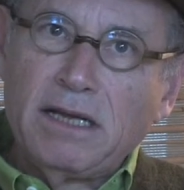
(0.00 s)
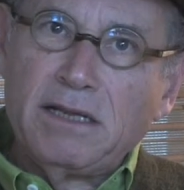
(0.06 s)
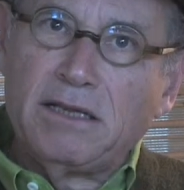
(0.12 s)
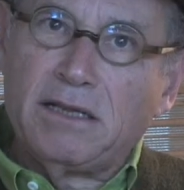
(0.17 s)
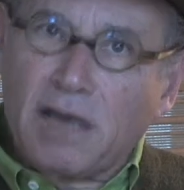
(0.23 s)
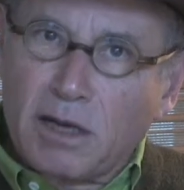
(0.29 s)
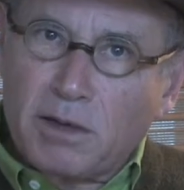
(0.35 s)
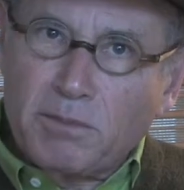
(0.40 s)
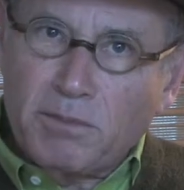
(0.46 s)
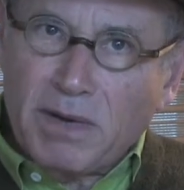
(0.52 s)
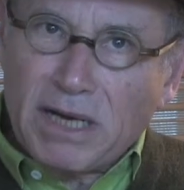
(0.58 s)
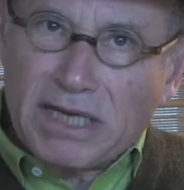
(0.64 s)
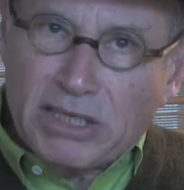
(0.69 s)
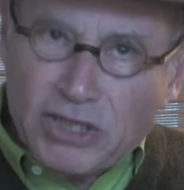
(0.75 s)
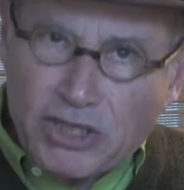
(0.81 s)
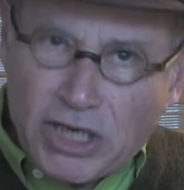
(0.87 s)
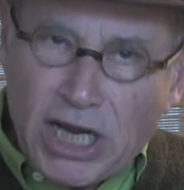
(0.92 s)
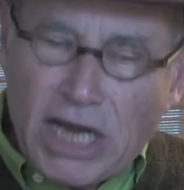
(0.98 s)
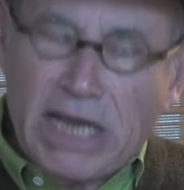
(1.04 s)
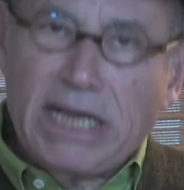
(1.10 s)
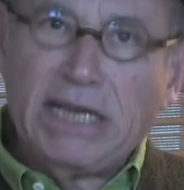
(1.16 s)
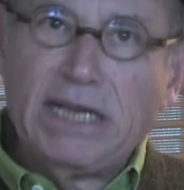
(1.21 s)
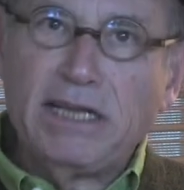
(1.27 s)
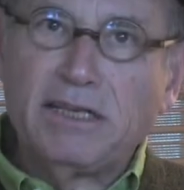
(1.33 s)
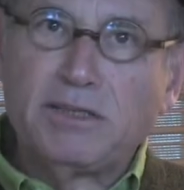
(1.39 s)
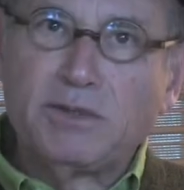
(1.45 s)
done by
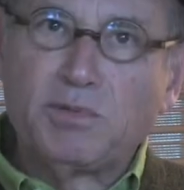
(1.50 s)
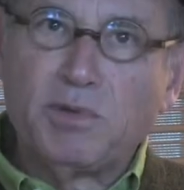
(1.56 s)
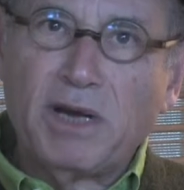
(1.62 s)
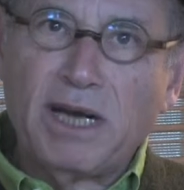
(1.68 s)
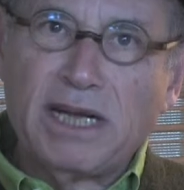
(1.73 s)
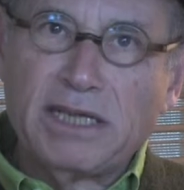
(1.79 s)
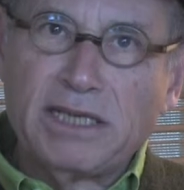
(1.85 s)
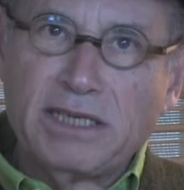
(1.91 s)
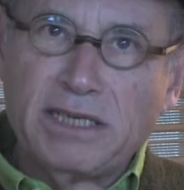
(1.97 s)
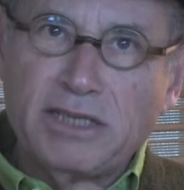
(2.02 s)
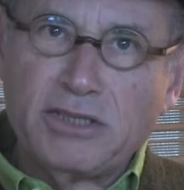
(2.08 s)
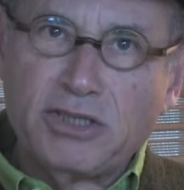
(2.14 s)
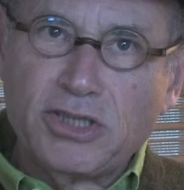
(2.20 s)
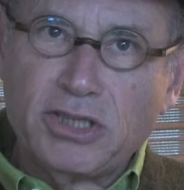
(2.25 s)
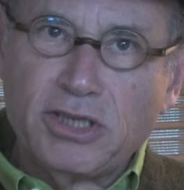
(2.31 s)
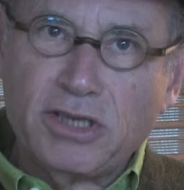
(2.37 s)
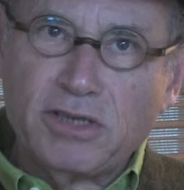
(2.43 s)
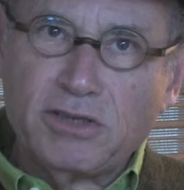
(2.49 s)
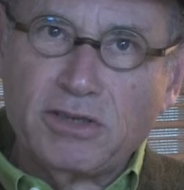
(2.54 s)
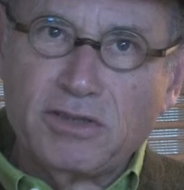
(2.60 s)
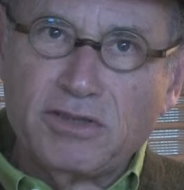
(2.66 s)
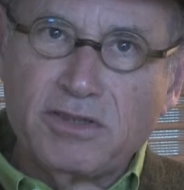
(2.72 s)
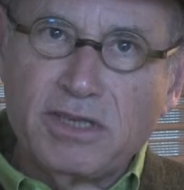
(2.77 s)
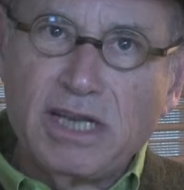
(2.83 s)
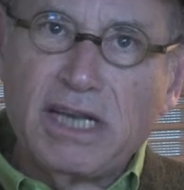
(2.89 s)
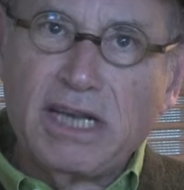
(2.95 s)
Chinese
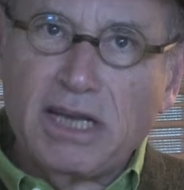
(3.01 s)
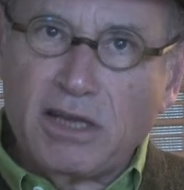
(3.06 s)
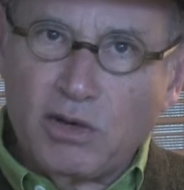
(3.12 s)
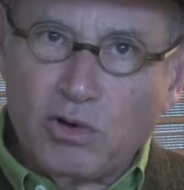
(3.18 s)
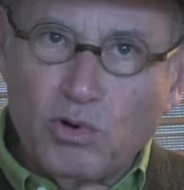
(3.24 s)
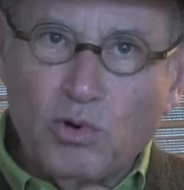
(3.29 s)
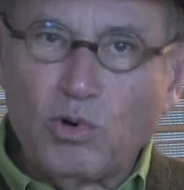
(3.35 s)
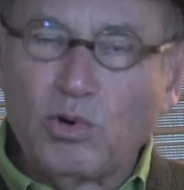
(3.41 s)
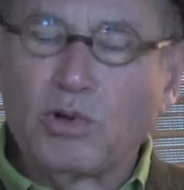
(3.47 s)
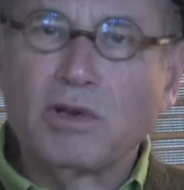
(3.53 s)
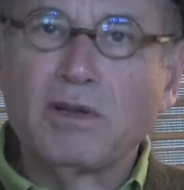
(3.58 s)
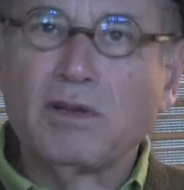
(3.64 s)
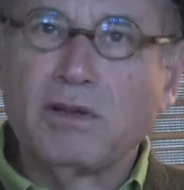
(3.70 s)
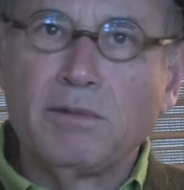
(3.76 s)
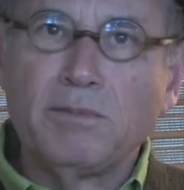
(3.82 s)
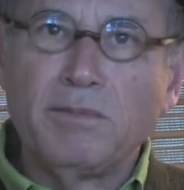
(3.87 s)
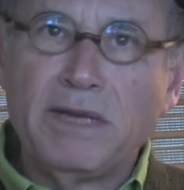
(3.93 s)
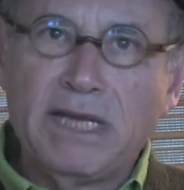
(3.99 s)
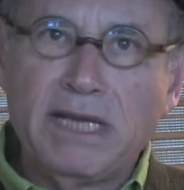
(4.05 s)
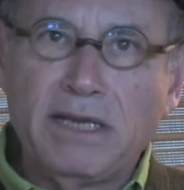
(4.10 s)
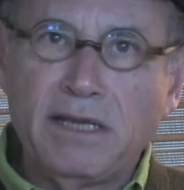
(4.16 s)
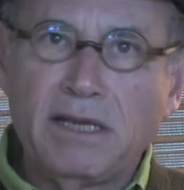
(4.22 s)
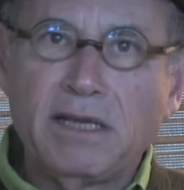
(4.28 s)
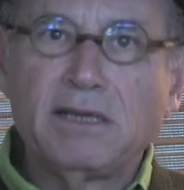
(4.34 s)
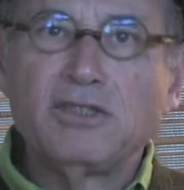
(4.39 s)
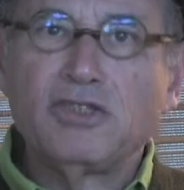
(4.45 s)
practitioners in order to
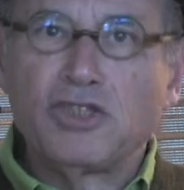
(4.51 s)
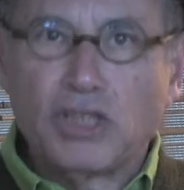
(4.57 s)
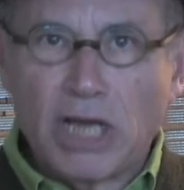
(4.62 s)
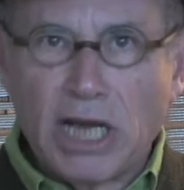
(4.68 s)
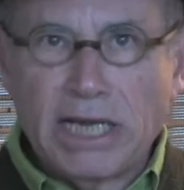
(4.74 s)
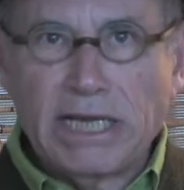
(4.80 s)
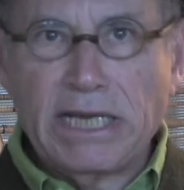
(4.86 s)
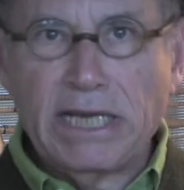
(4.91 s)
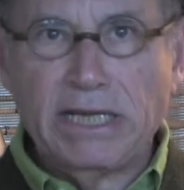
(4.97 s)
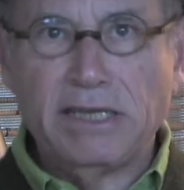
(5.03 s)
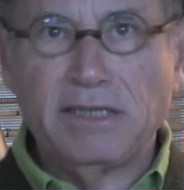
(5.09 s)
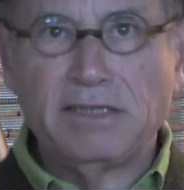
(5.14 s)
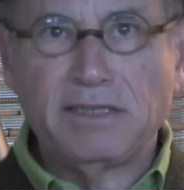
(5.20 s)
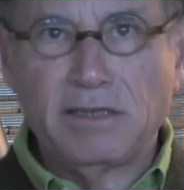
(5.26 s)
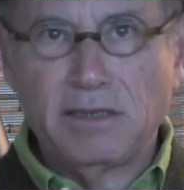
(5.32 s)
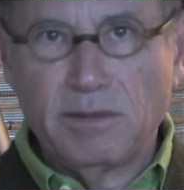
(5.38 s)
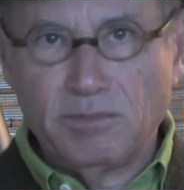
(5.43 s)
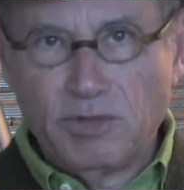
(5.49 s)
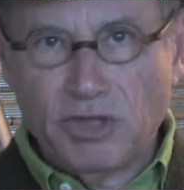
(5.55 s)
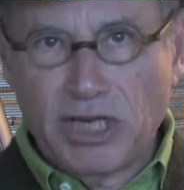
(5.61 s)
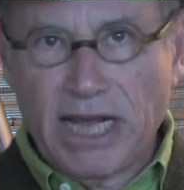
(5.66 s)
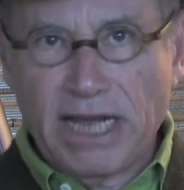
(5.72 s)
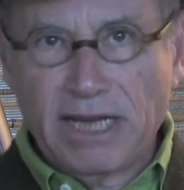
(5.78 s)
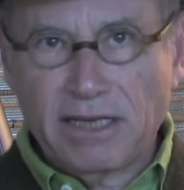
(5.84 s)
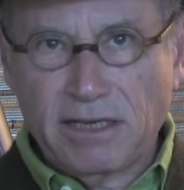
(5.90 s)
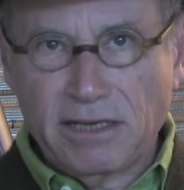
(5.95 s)
meet Chinese
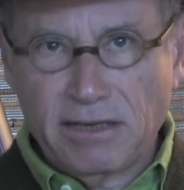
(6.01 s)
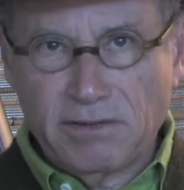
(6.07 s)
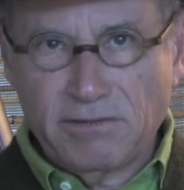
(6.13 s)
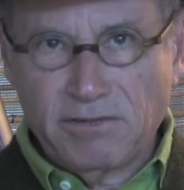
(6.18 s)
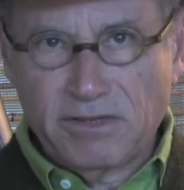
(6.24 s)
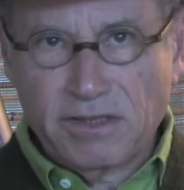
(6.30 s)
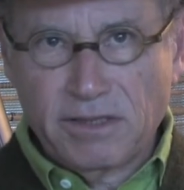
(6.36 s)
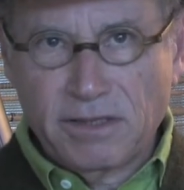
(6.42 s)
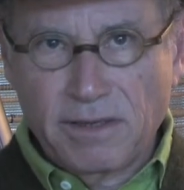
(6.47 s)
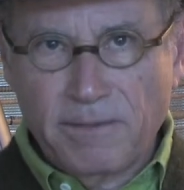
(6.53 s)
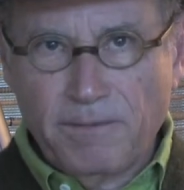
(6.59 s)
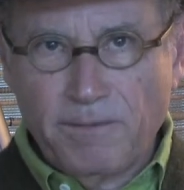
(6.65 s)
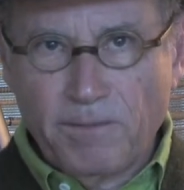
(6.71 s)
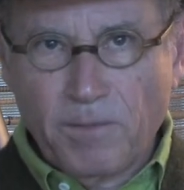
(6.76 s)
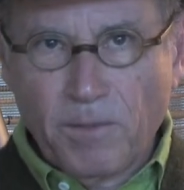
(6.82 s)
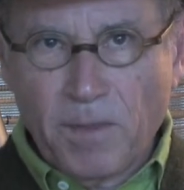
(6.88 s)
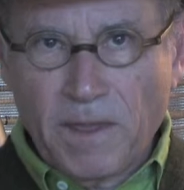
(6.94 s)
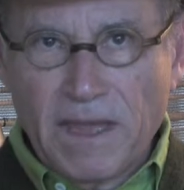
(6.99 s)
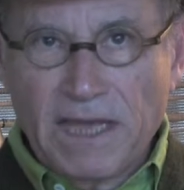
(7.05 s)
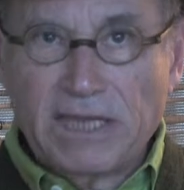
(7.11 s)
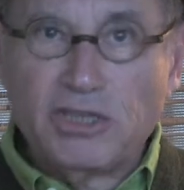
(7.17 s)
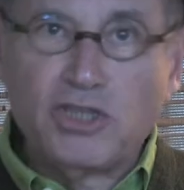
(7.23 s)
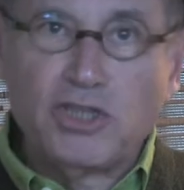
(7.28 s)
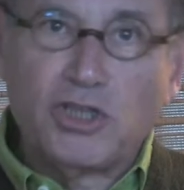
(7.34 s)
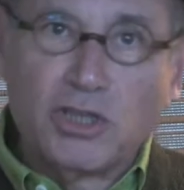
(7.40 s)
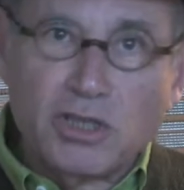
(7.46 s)
objectives.
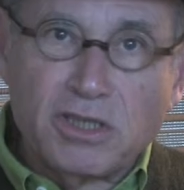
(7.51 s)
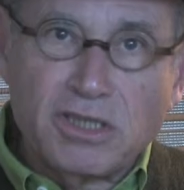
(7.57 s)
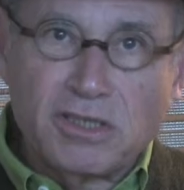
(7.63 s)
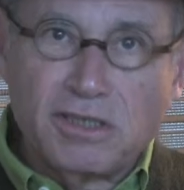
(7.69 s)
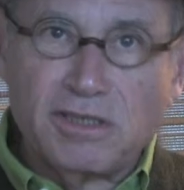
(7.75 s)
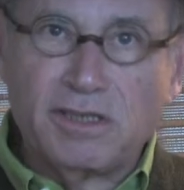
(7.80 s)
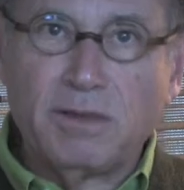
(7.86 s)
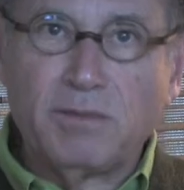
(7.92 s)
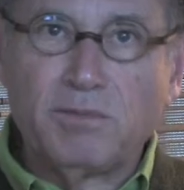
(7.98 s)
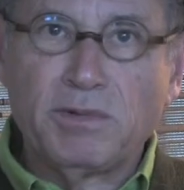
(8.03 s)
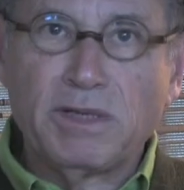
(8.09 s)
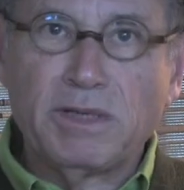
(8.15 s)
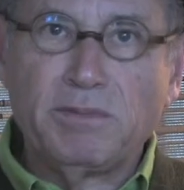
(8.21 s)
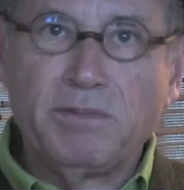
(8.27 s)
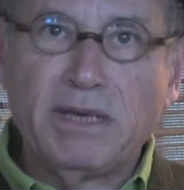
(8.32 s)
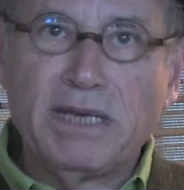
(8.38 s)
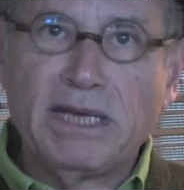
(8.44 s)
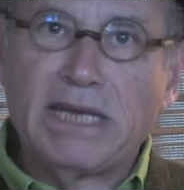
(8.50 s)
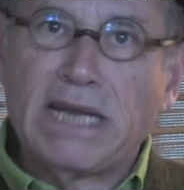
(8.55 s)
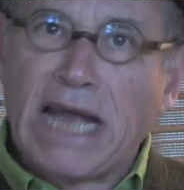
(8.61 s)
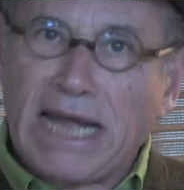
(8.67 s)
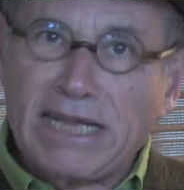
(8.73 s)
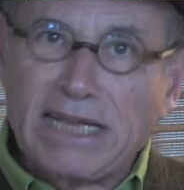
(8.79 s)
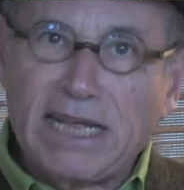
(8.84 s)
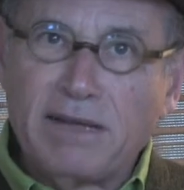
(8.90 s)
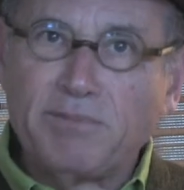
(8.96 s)
It shouldn't simply be an
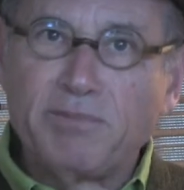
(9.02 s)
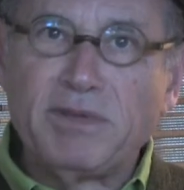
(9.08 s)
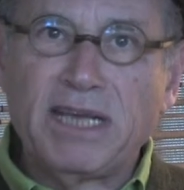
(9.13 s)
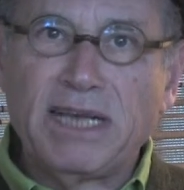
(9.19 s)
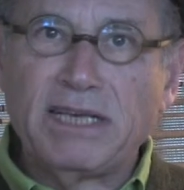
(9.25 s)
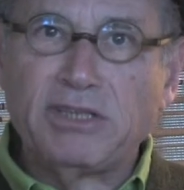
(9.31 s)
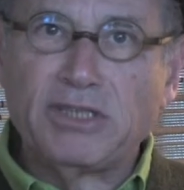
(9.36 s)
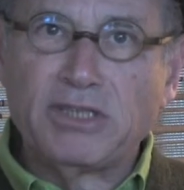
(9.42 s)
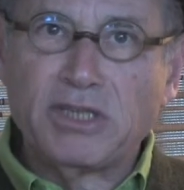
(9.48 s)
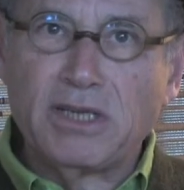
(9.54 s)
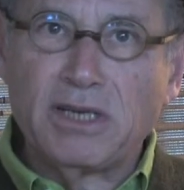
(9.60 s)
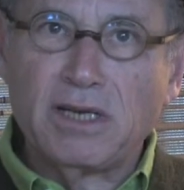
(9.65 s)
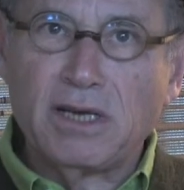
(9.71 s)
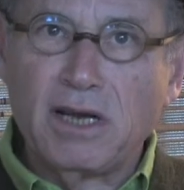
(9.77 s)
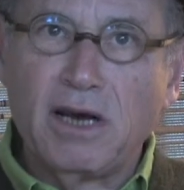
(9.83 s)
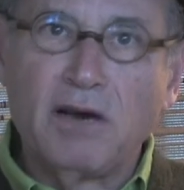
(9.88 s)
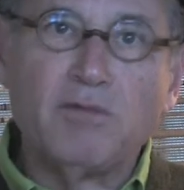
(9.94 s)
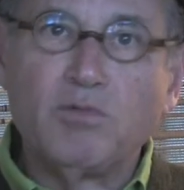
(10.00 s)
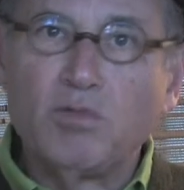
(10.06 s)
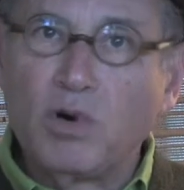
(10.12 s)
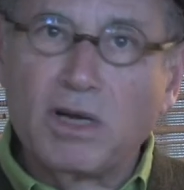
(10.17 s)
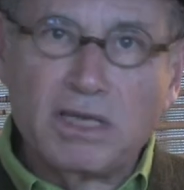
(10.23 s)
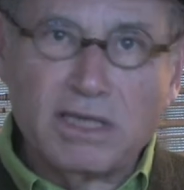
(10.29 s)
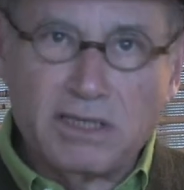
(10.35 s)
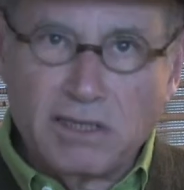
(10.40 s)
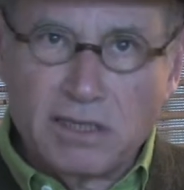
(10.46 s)
adaptation of
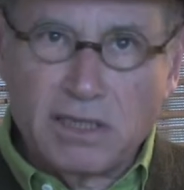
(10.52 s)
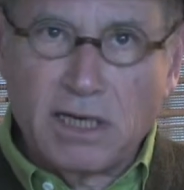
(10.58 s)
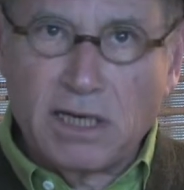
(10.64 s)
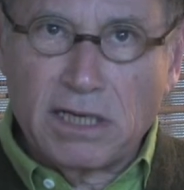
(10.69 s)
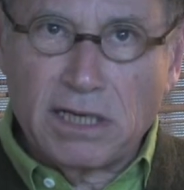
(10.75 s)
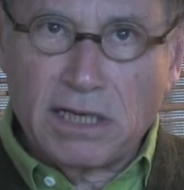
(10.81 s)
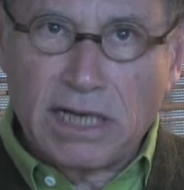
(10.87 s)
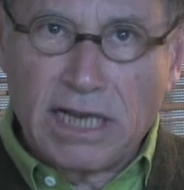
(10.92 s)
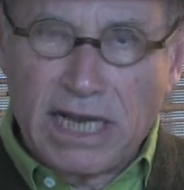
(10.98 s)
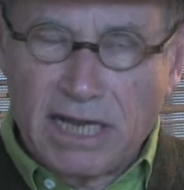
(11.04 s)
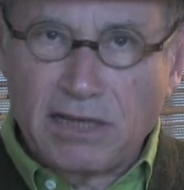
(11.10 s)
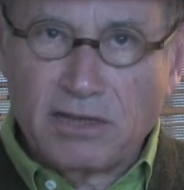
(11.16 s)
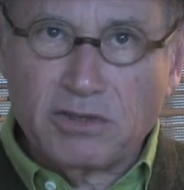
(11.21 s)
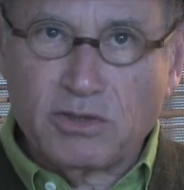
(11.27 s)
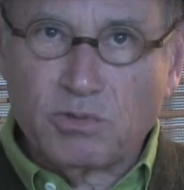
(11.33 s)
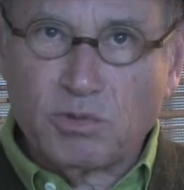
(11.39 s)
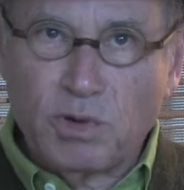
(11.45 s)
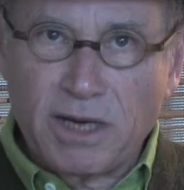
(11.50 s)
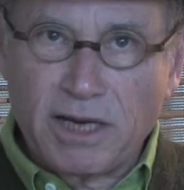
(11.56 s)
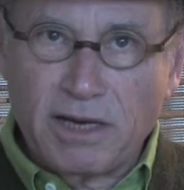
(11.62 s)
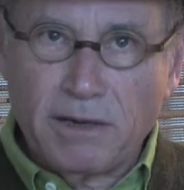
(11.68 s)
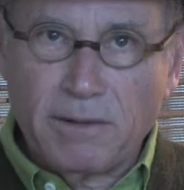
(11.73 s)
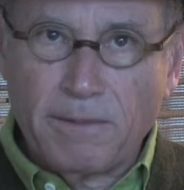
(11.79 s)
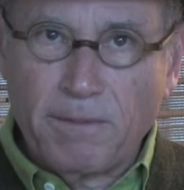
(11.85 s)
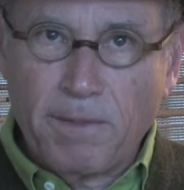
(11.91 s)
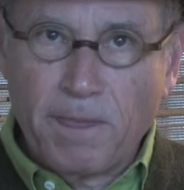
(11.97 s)
what is done elsewhere.